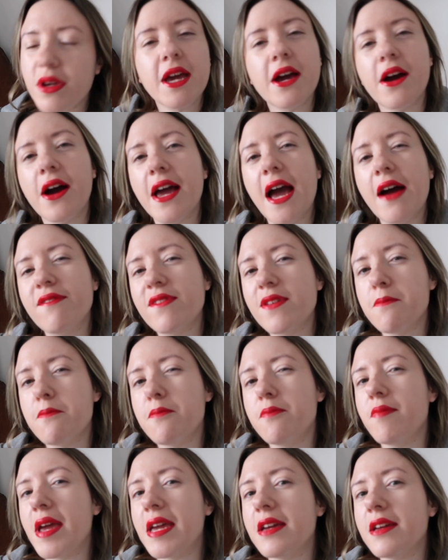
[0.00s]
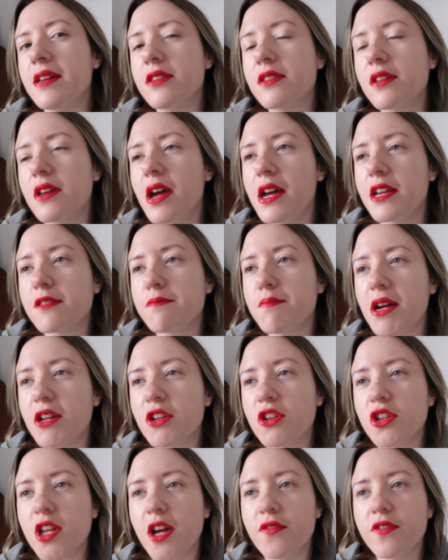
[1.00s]
But yeah, I haven't made as
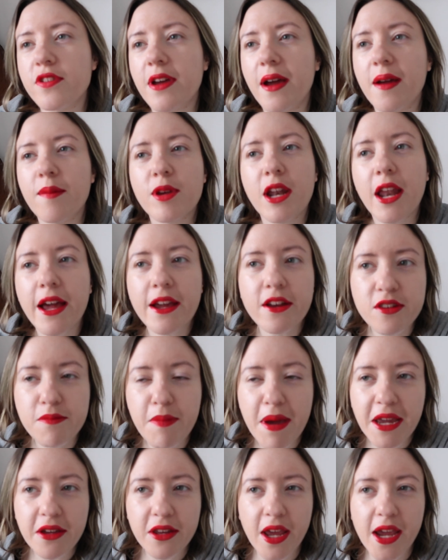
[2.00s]
much stuff as I would like to make,